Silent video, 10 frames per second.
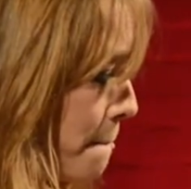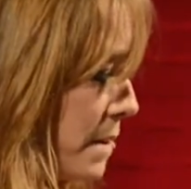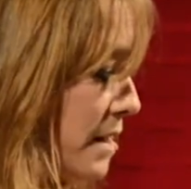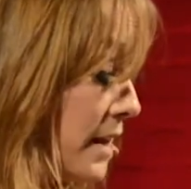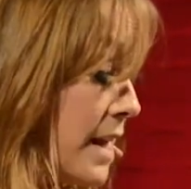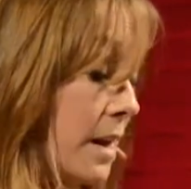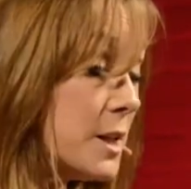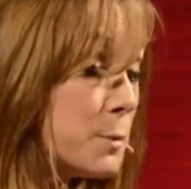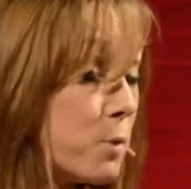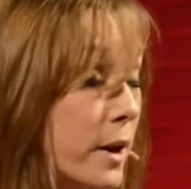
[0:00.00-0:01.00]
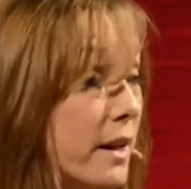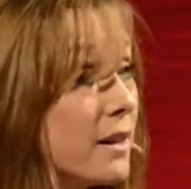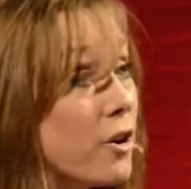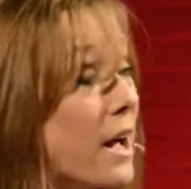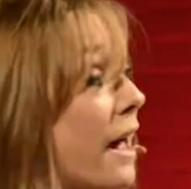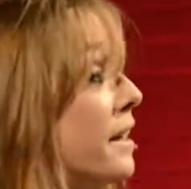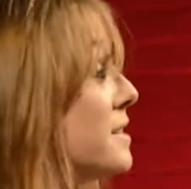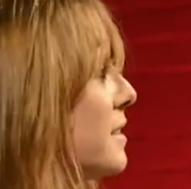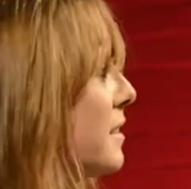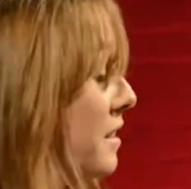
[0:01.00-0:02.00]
But in the end, it's pretty clear-cut.